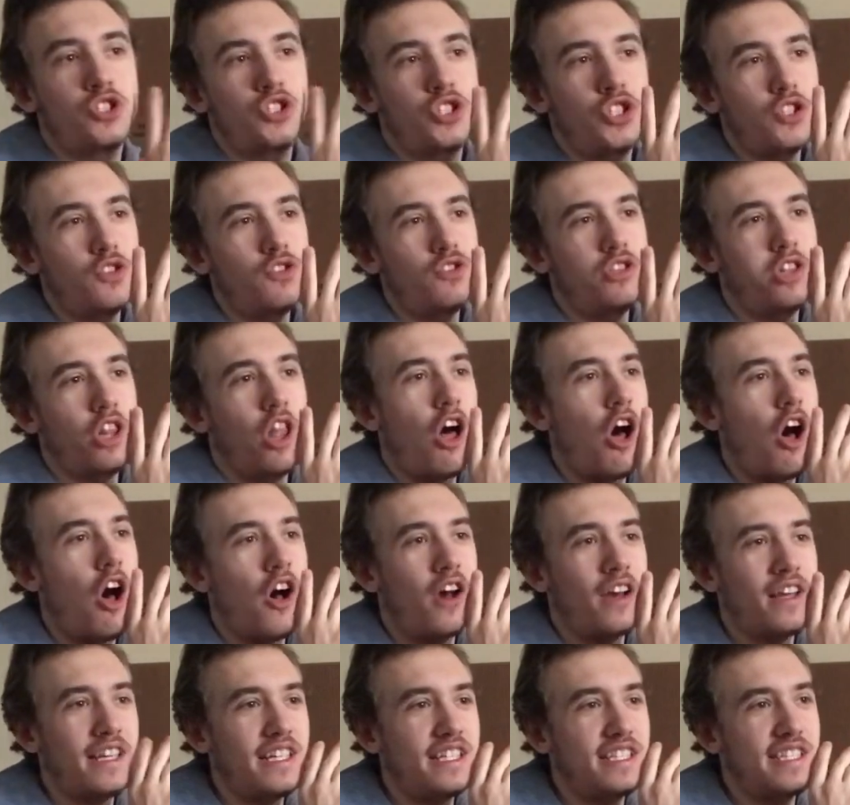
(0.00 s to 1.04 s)
Jude
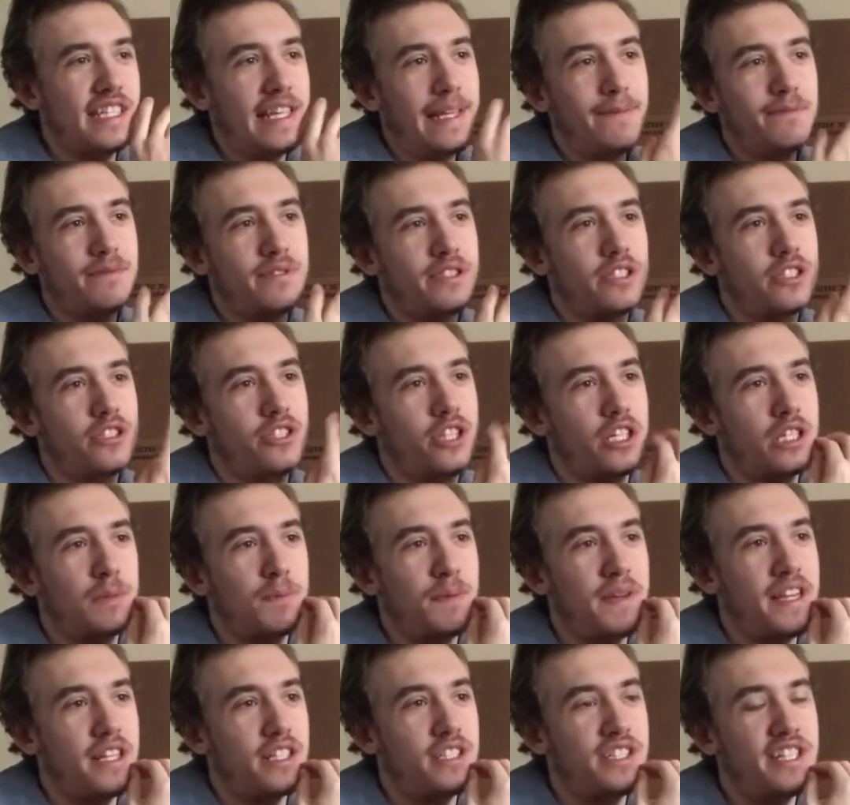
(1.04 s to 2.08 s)
Law, he seems to
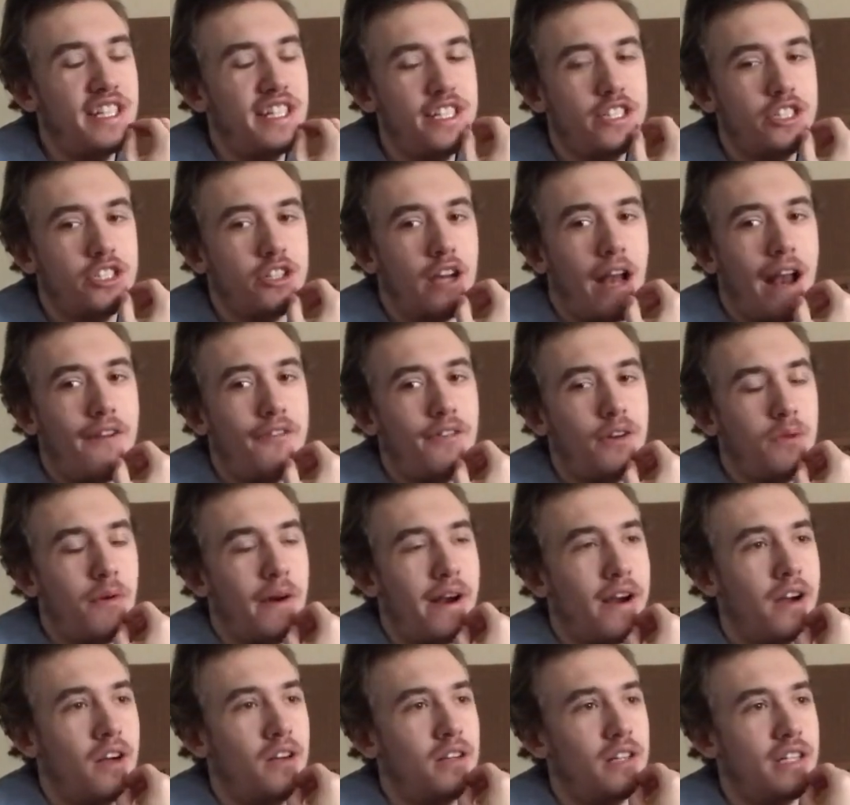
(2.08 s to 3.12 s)
just be a teacher
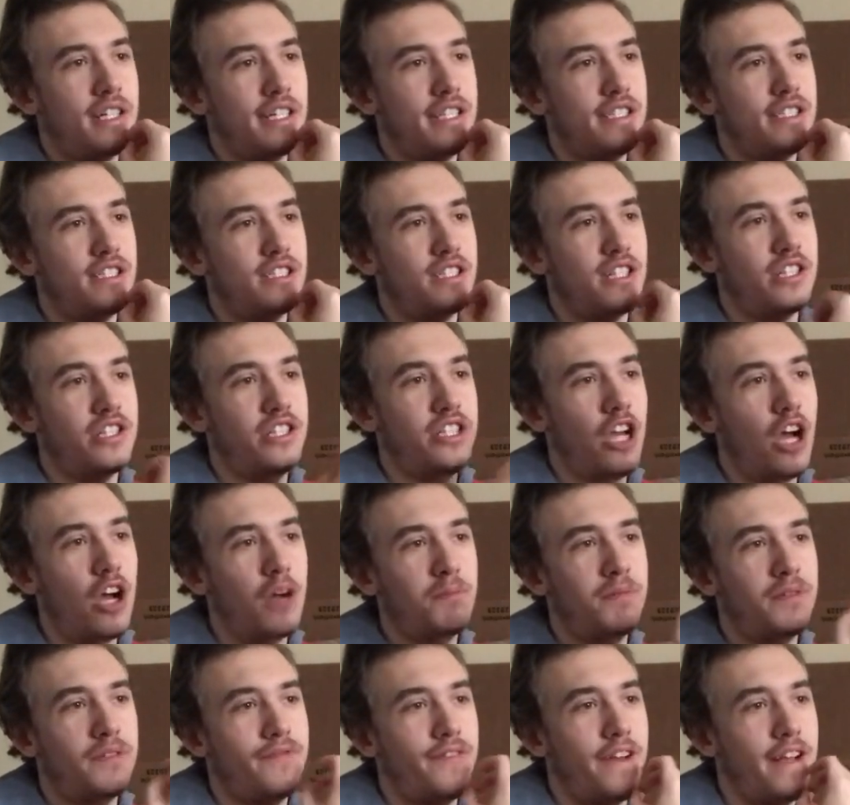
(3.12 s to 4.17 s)
everywhere. He's
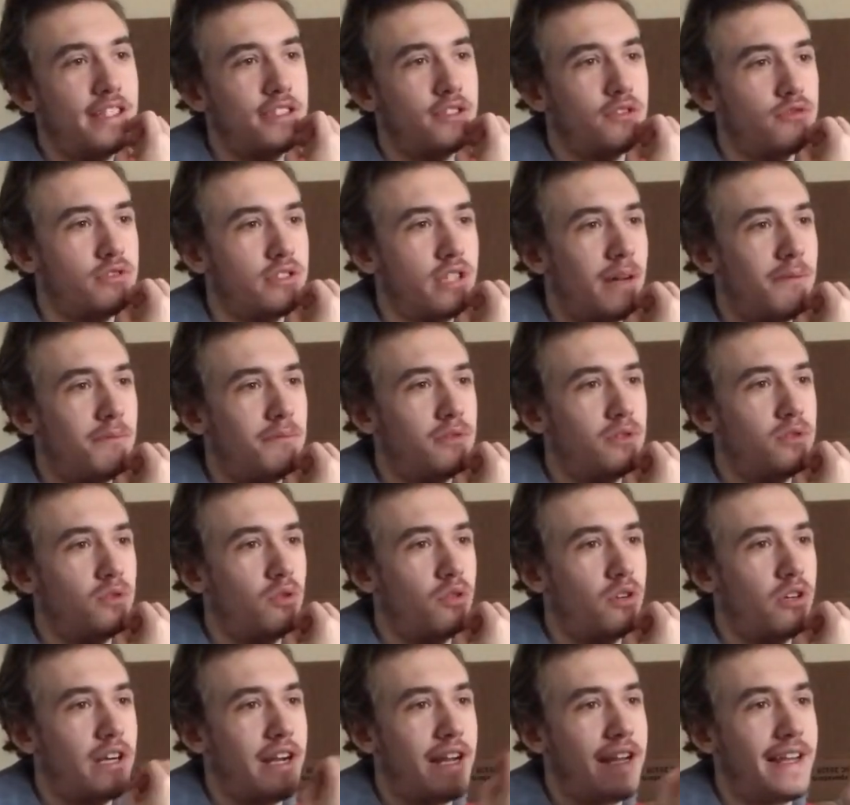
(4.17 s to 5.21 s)
young Professor
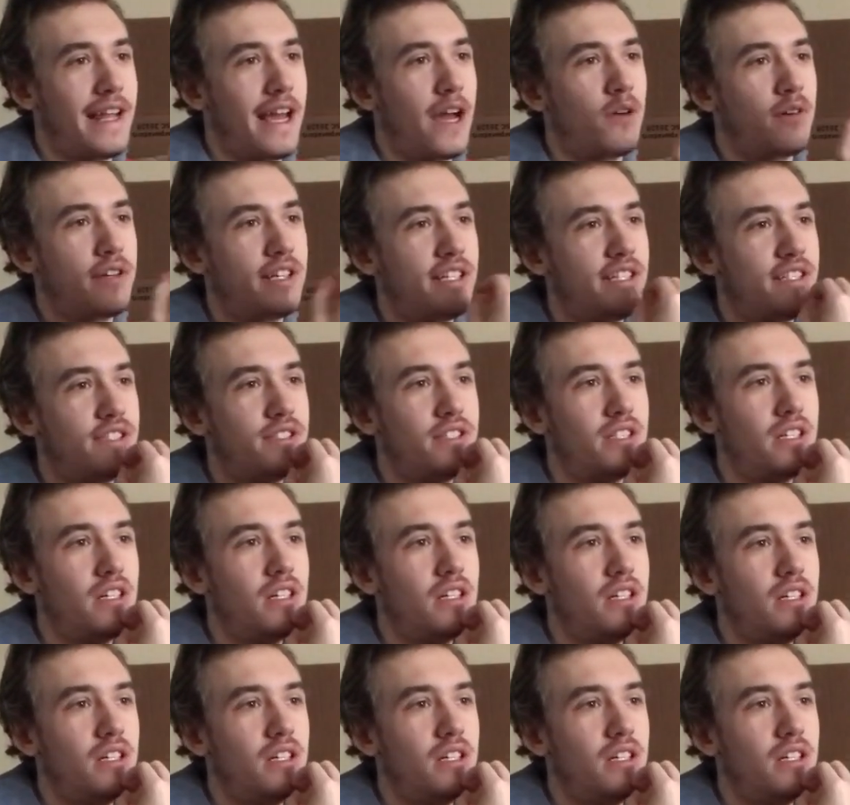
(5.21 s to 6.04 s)
Dumbledore, and now he's